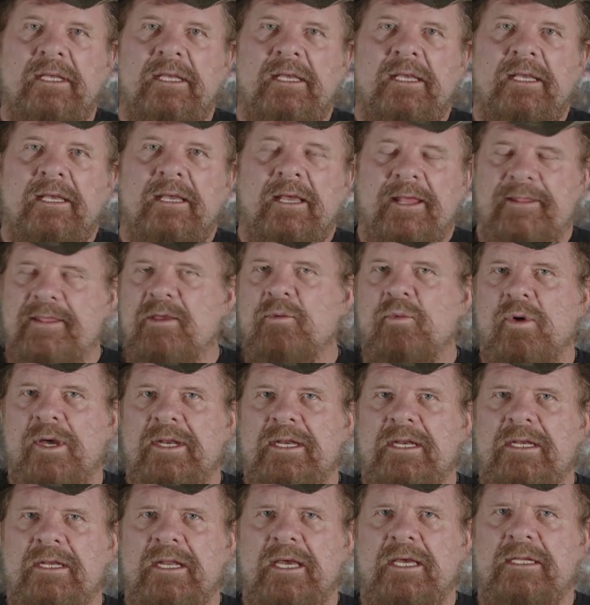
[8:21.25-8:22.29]
And they want it
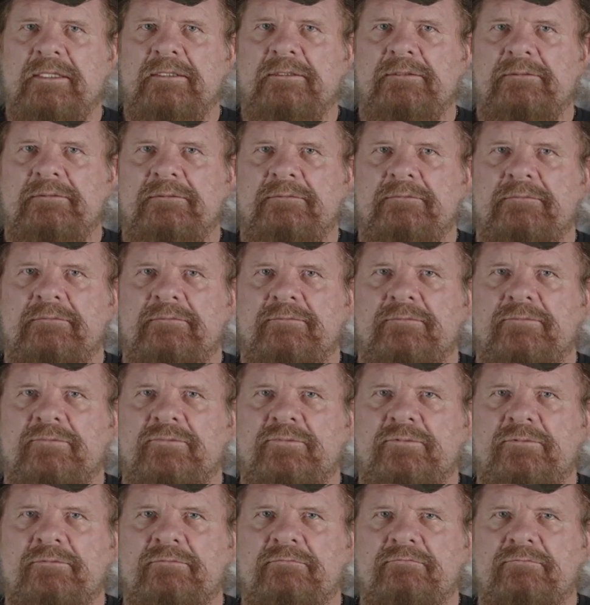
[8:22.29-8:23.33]
done
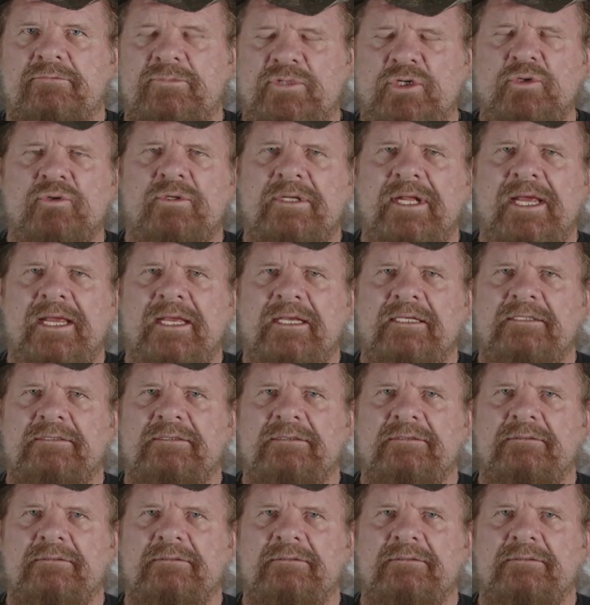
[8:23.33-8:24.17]
two takes.